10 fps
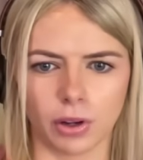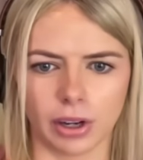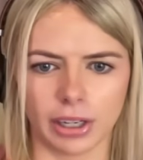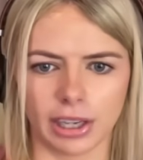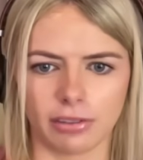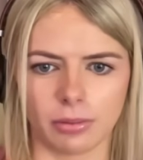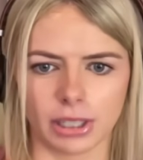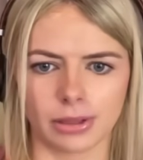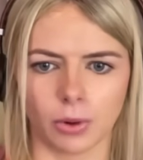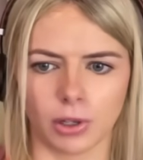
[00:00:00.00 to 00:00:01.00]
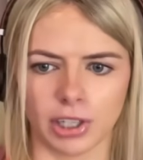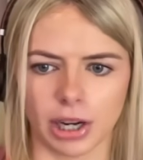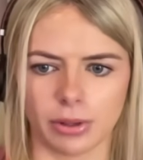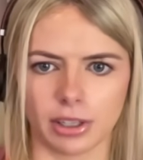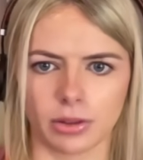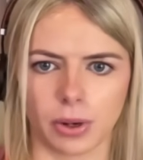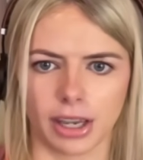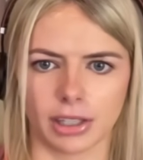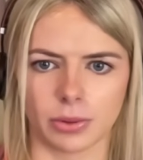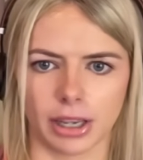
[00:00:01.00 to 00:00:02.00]
I give him a small shout each
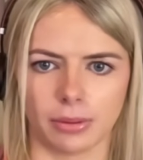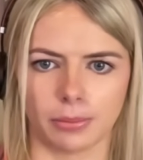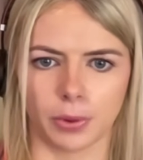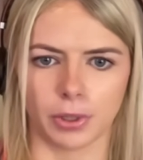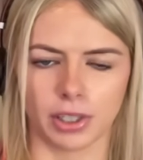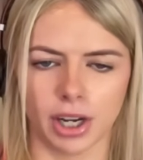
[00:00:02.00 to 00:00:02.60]
way as well. But